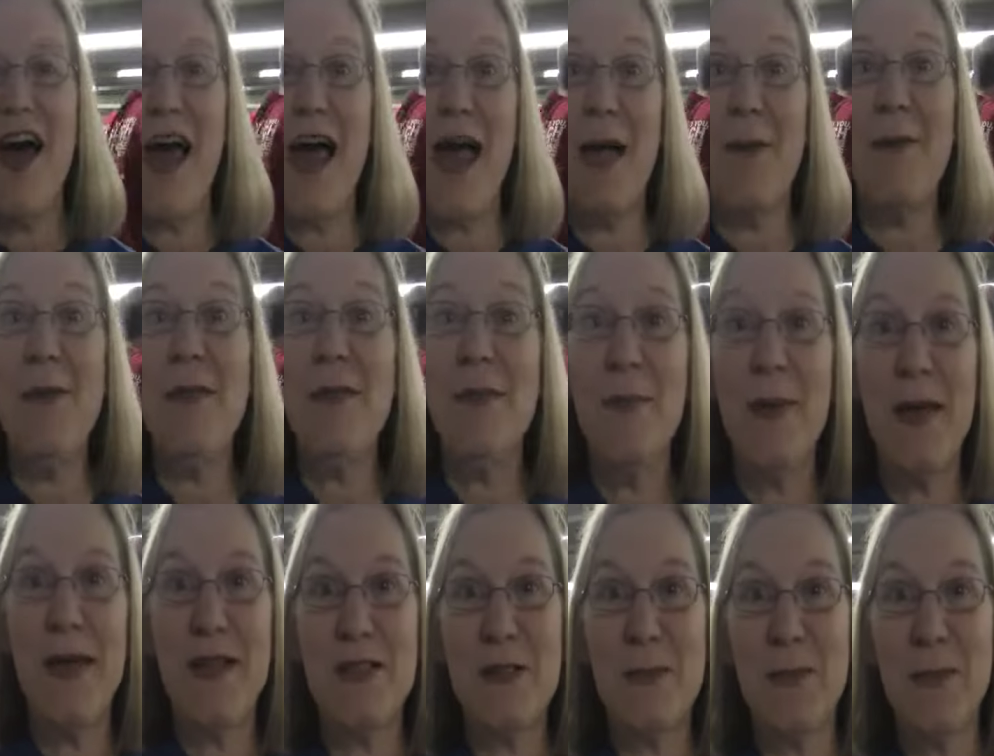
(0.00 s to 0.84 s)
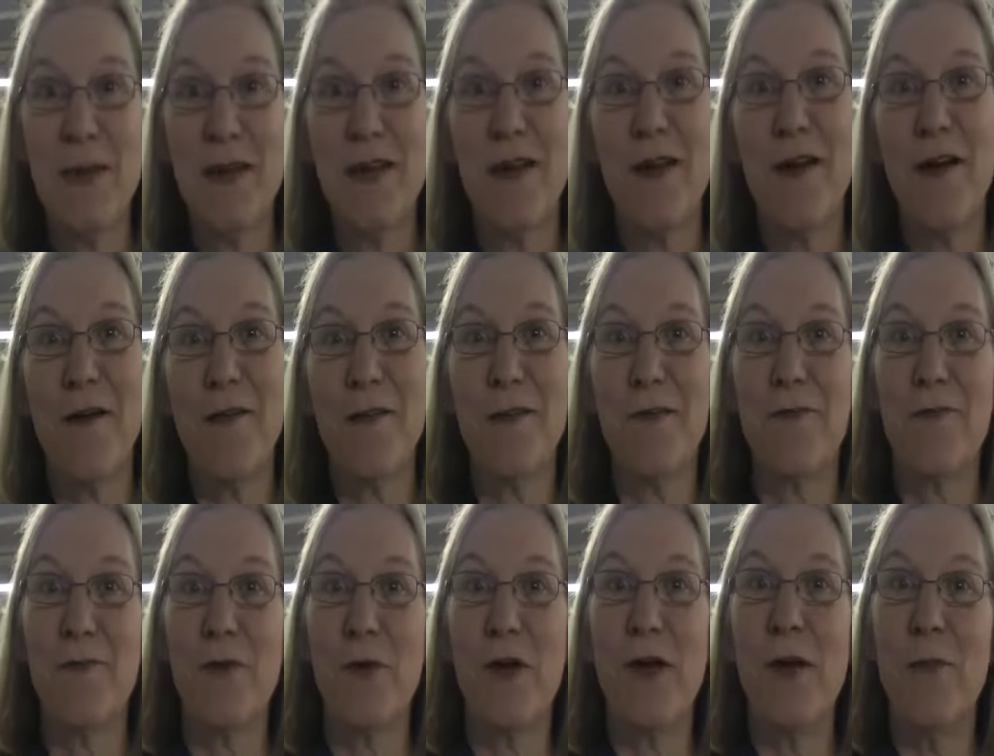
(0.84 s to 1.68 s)
I'm in the basement of the
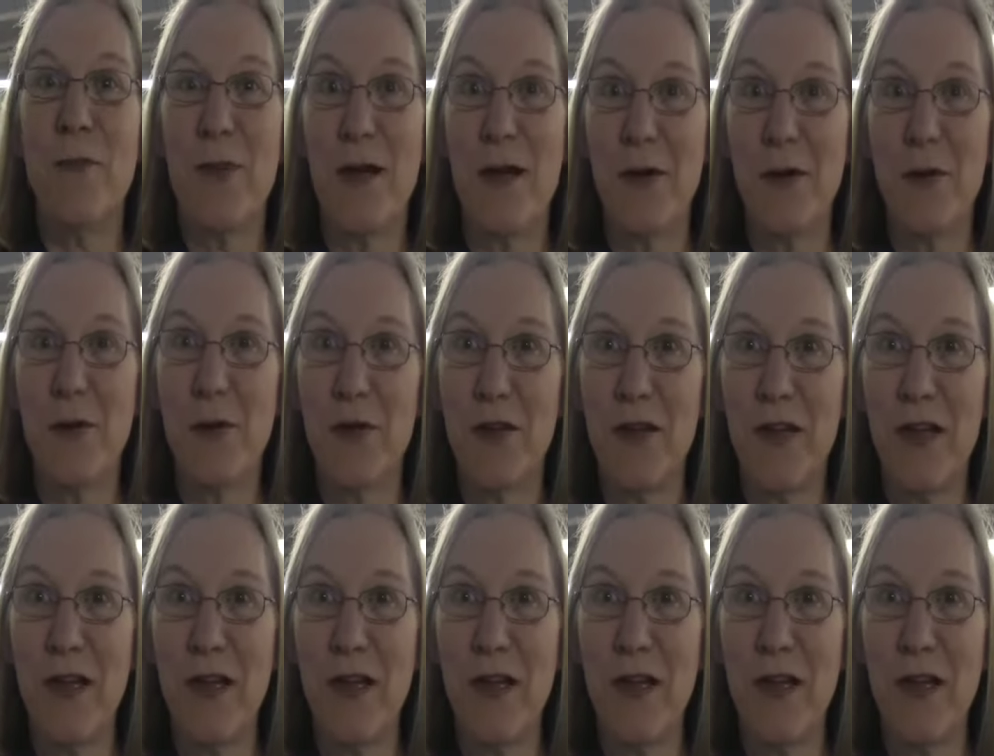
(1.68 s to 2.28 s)
free medical